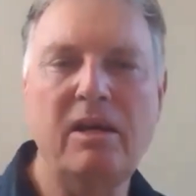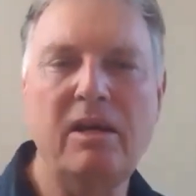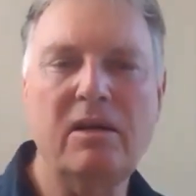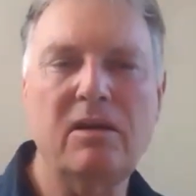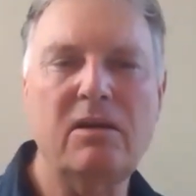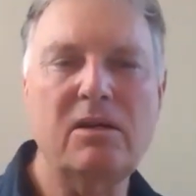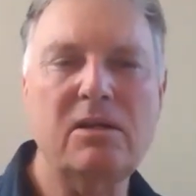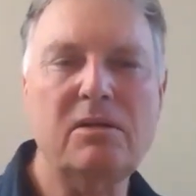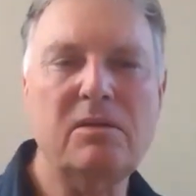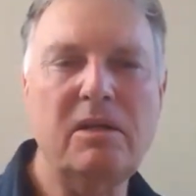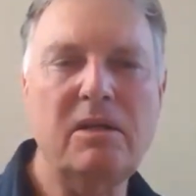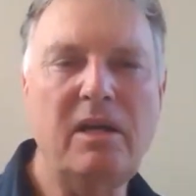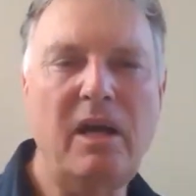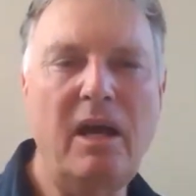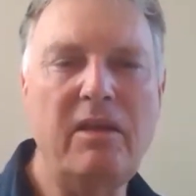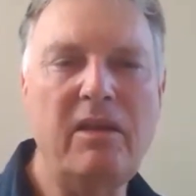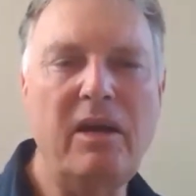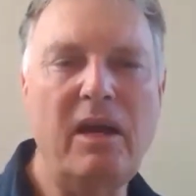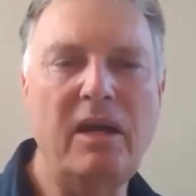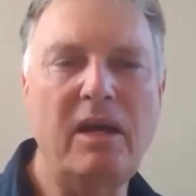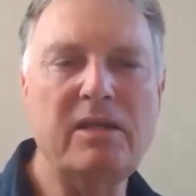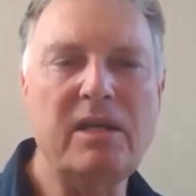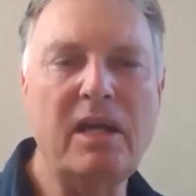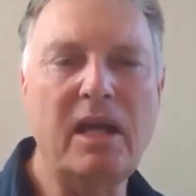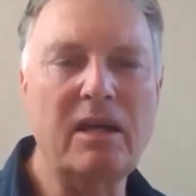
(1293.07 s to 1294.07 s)
because we know
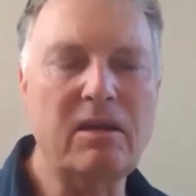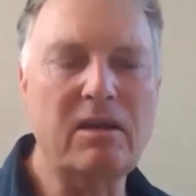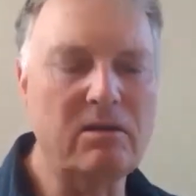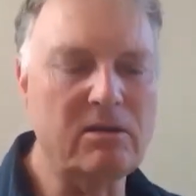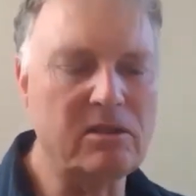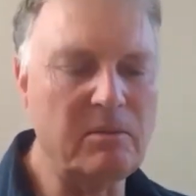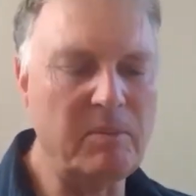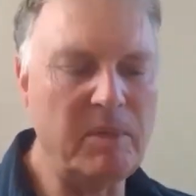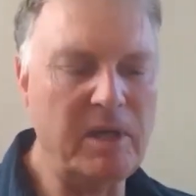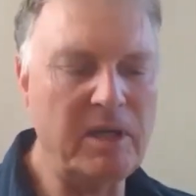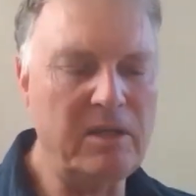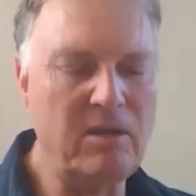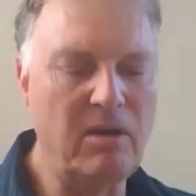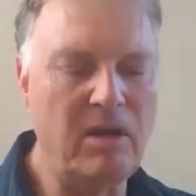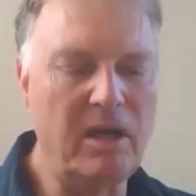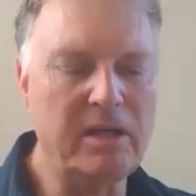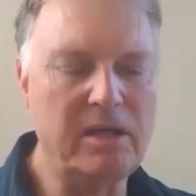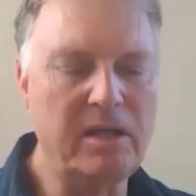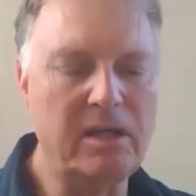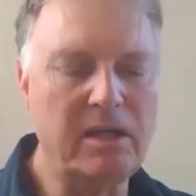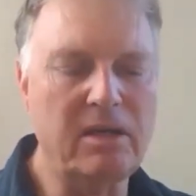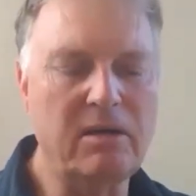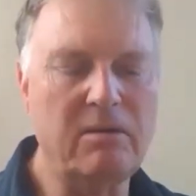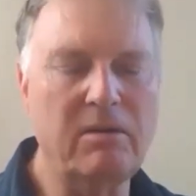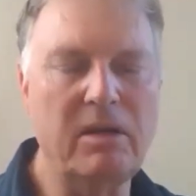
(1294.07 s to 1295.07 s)
those angles will be
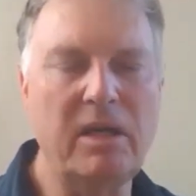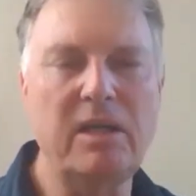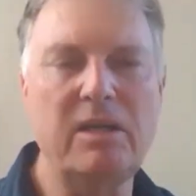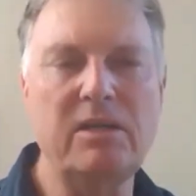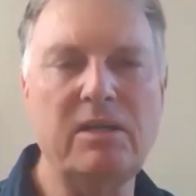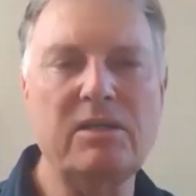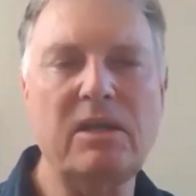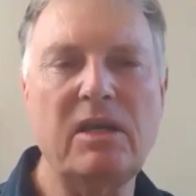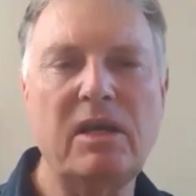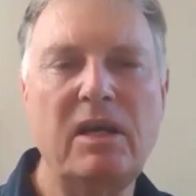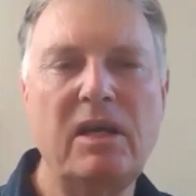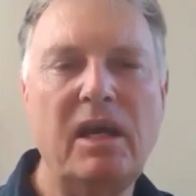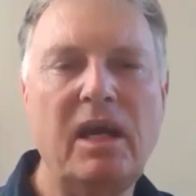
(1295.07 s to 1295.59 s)
90 degrees.